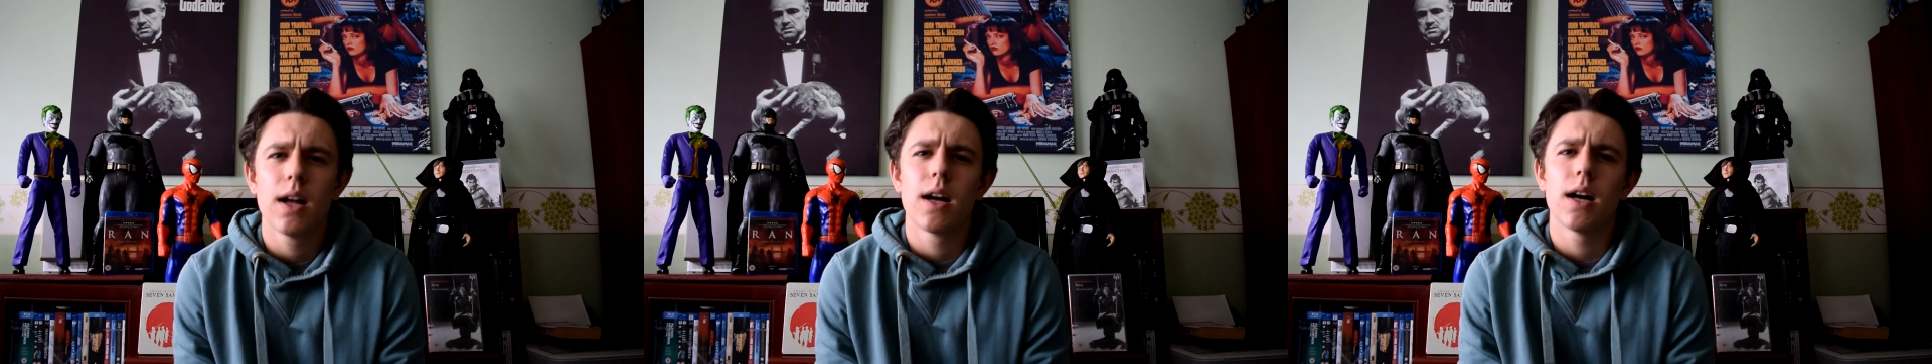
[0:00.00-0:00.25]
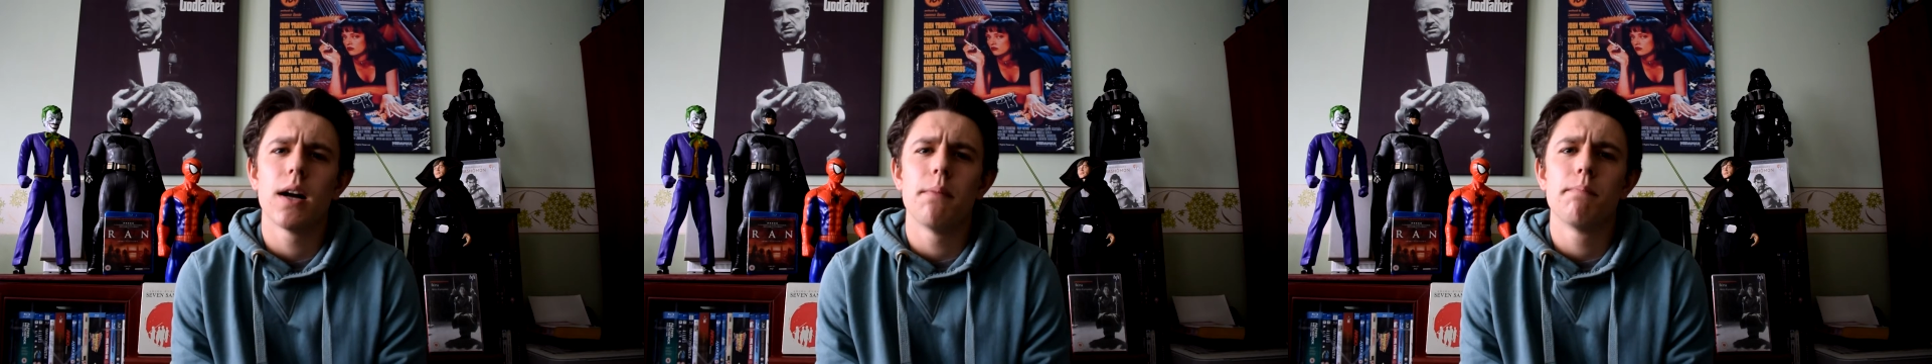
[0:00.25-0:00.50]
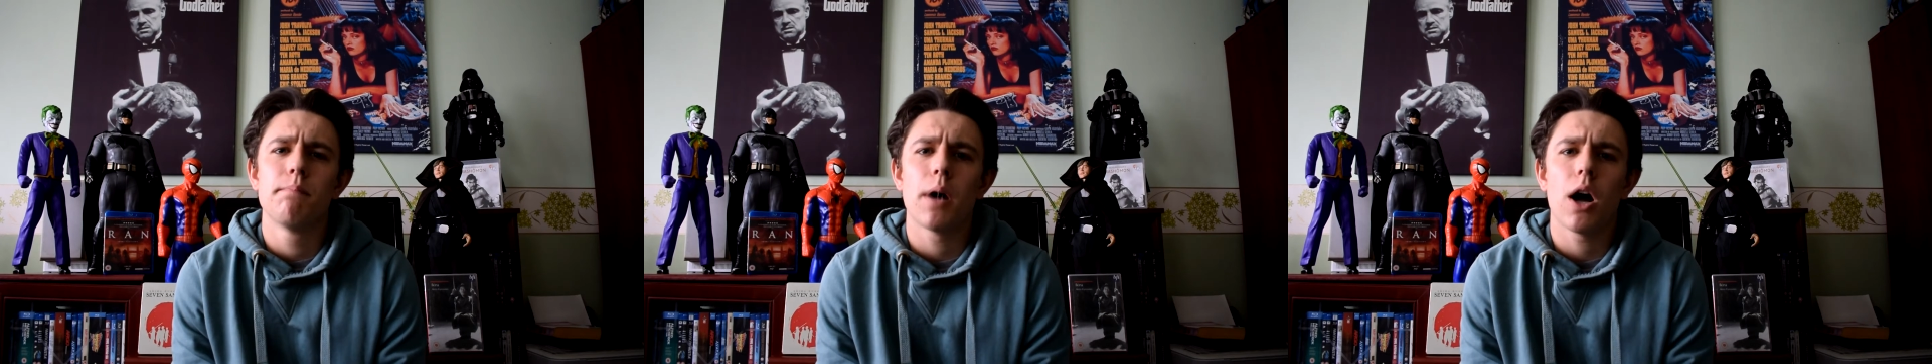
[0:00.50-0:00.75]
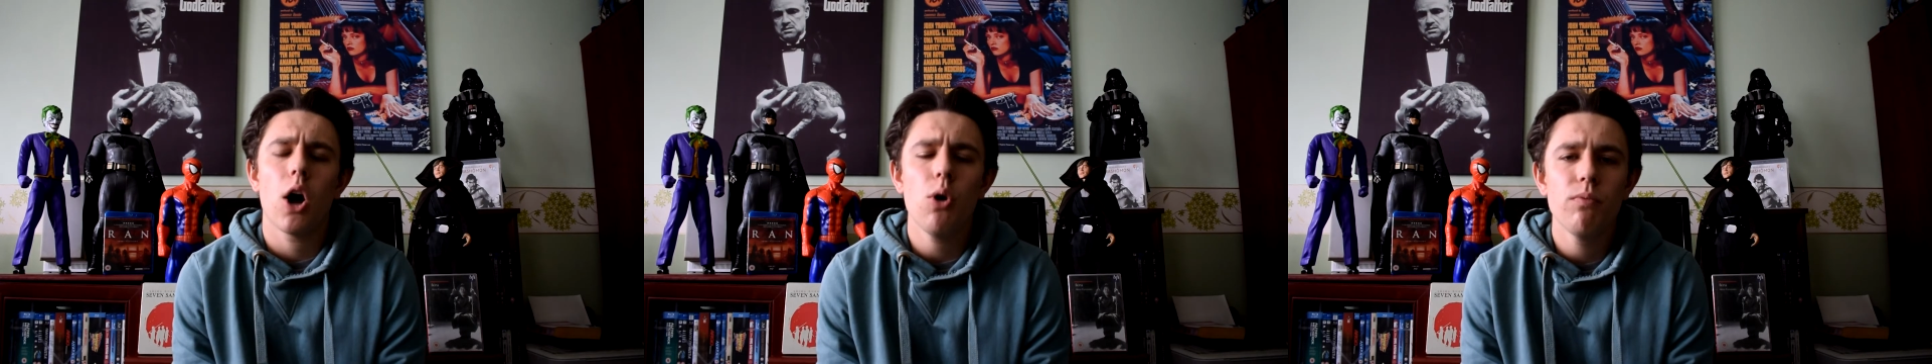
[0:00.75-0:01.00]

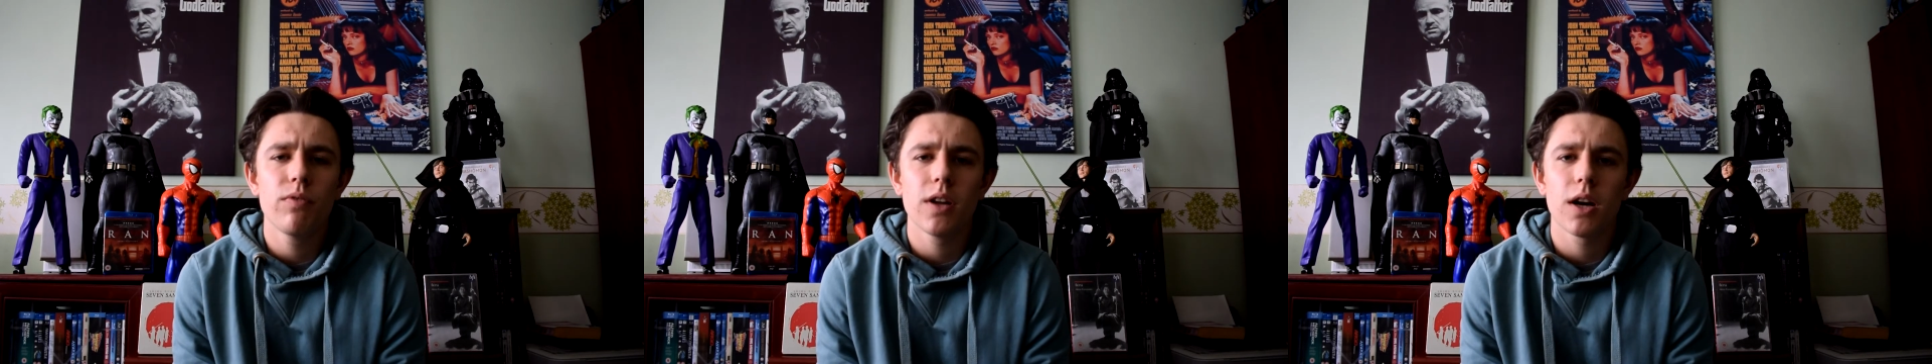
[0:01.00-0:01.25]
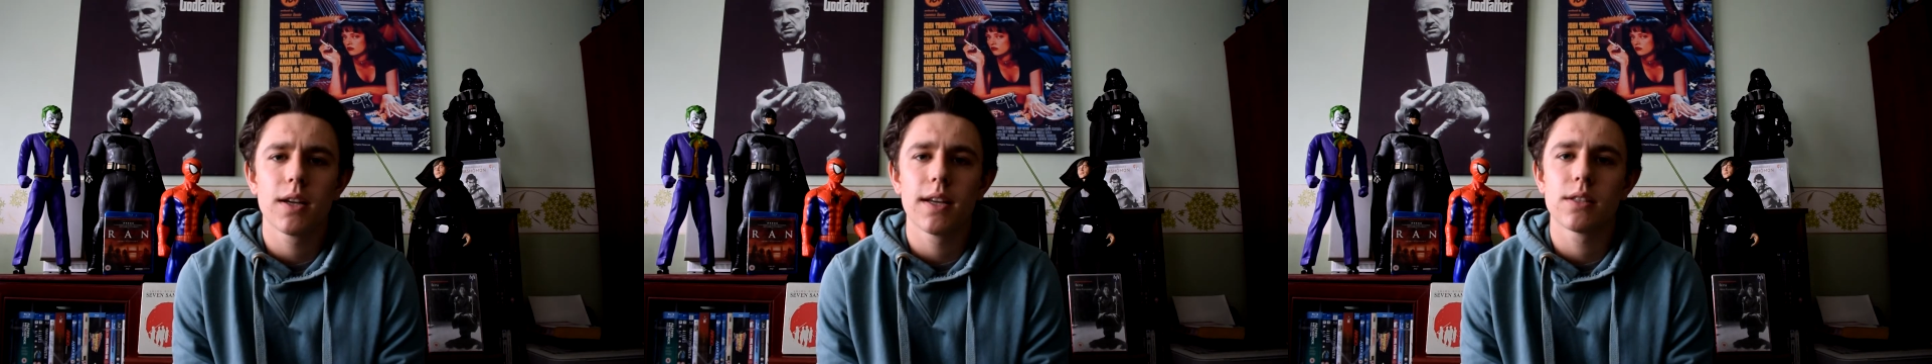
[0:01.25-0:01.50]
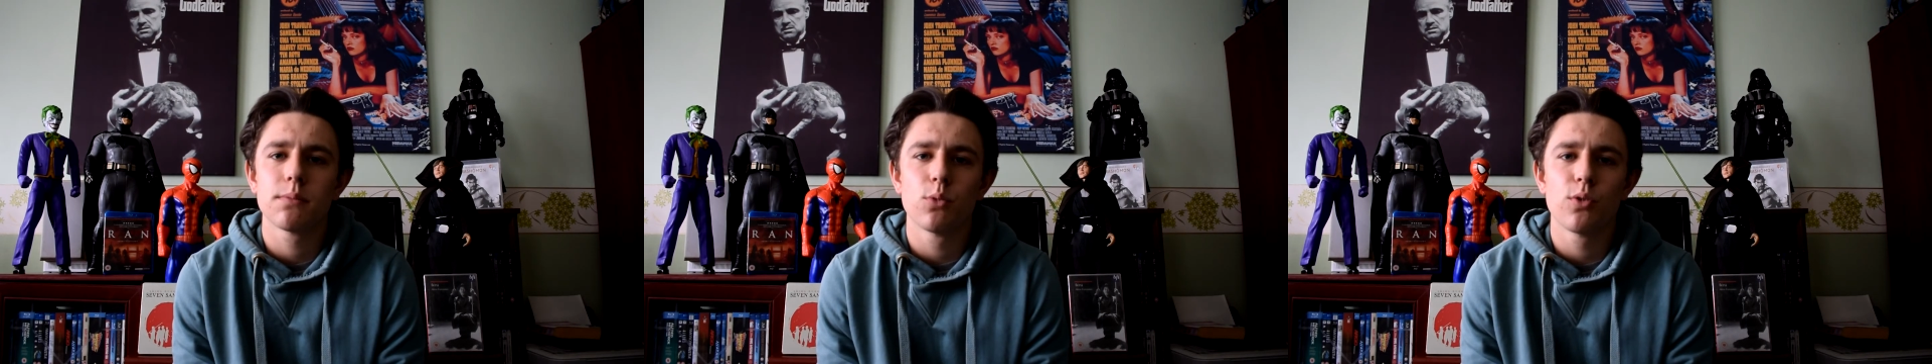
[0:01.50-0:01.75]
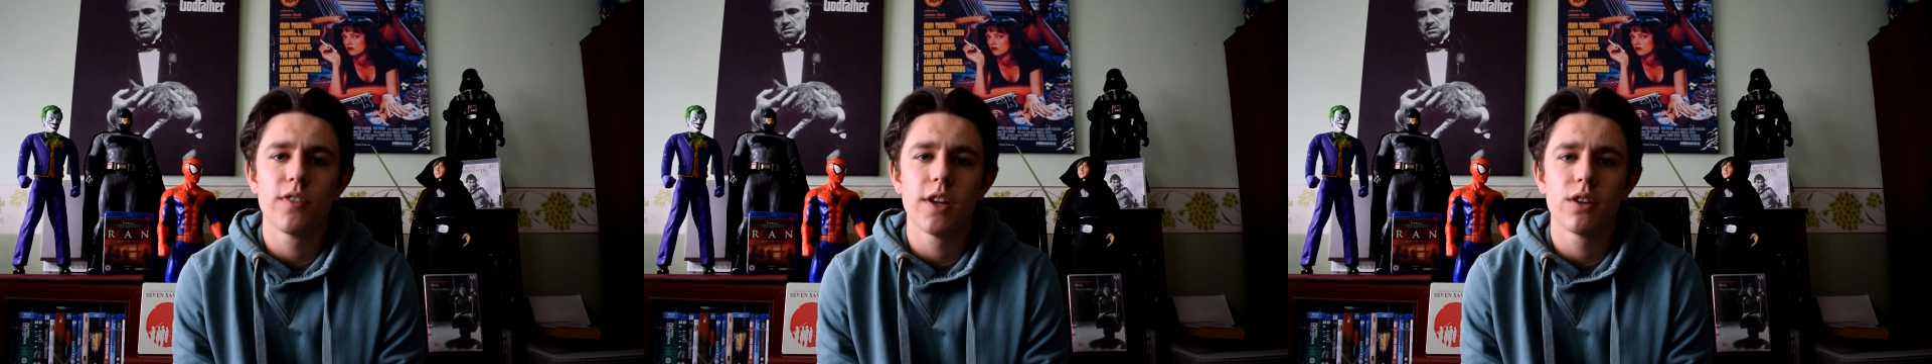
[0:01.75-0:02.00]
But hopefully I can get some
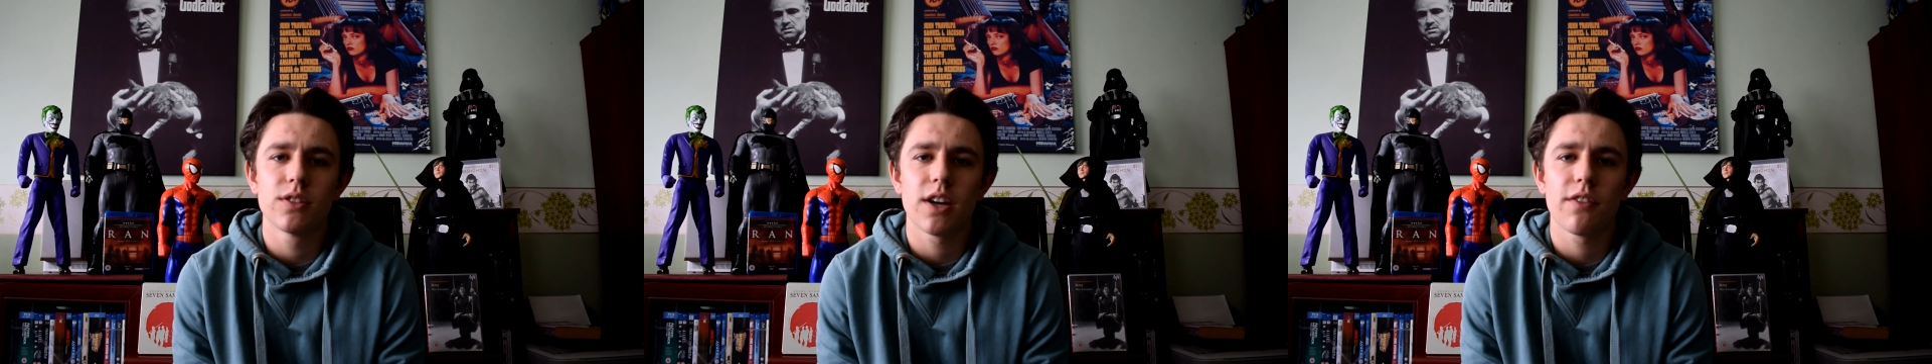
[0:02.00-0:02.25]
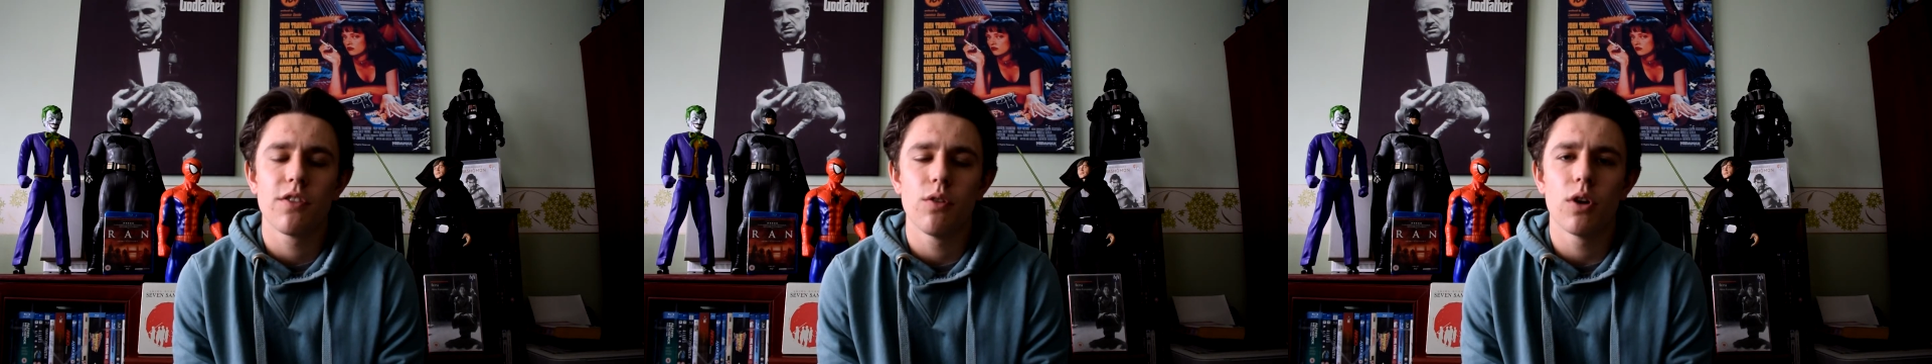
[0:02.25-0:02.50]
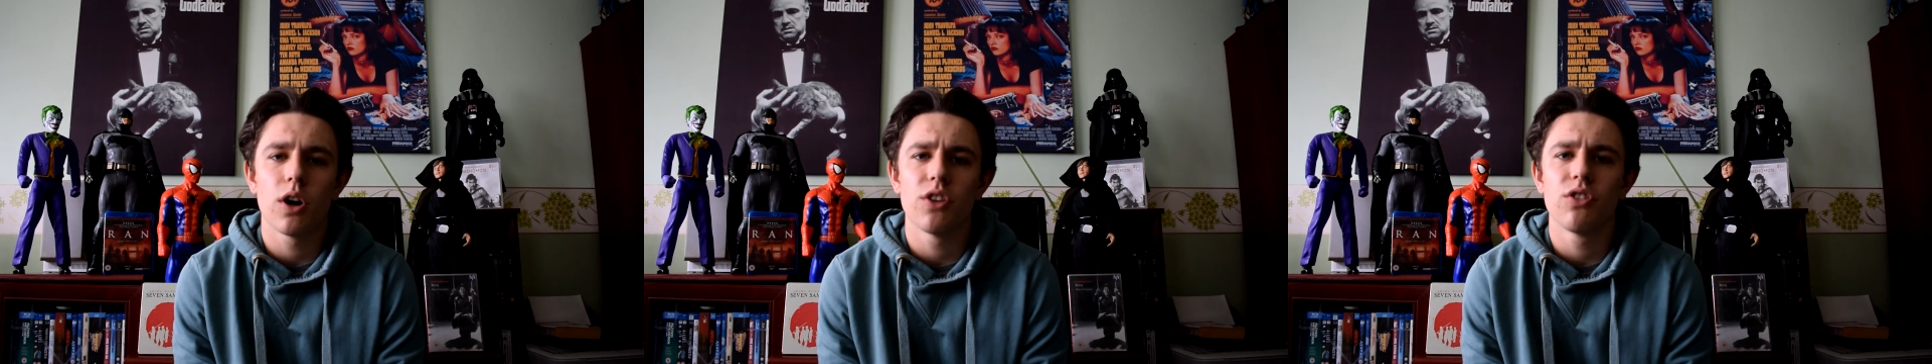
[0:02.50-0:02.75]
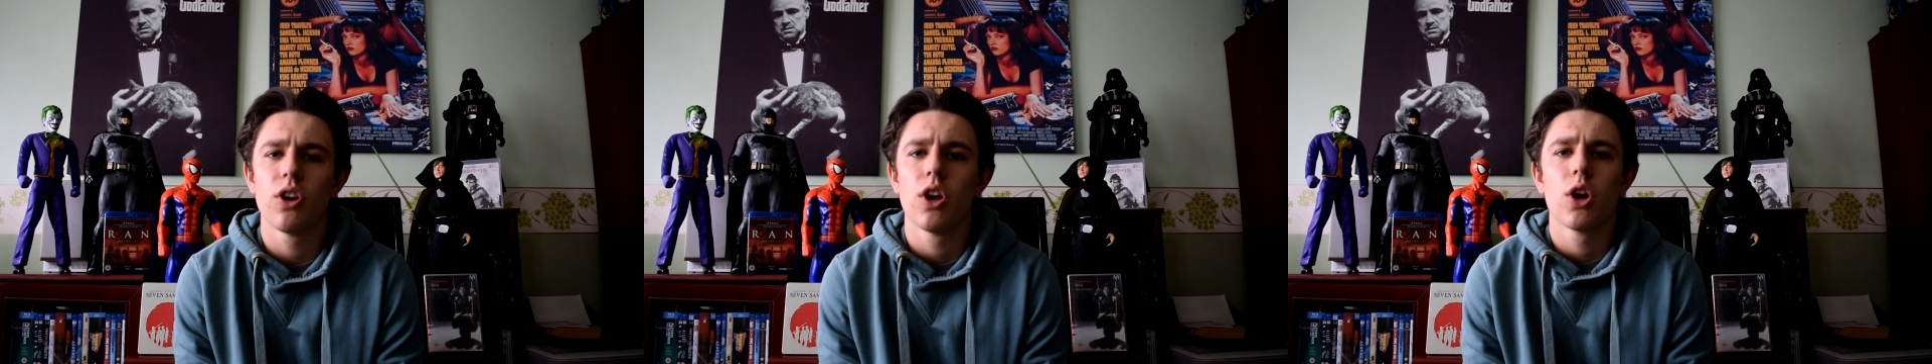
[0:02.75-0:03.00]
more videos out for you guys